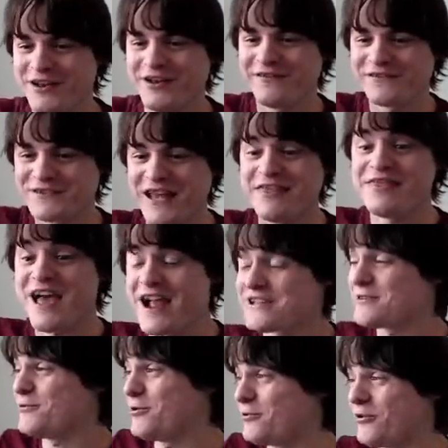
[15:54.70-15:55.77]
Send that
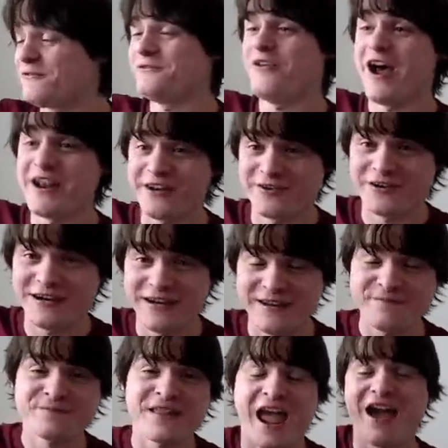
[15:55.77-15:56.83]
to a refinery,
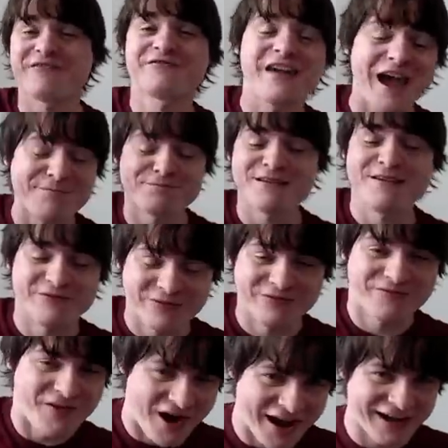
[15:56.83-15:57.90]
have that be
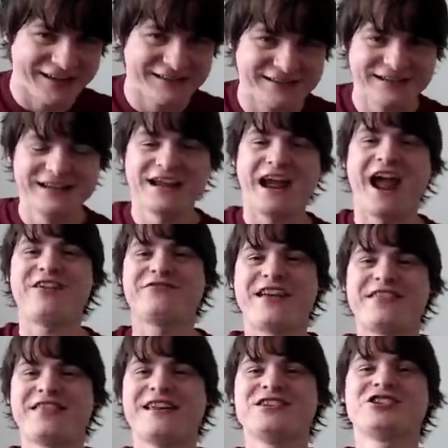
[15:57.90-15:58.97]
refined, have
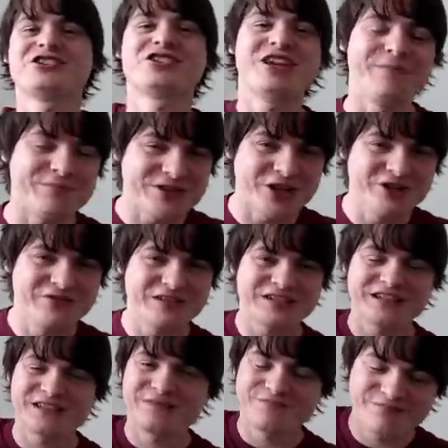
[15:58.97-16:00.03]
that then shipped over
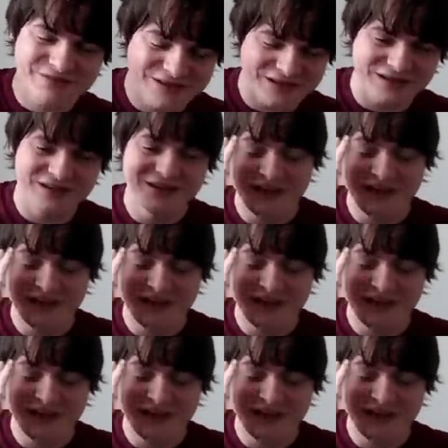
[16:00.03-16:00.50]
to the...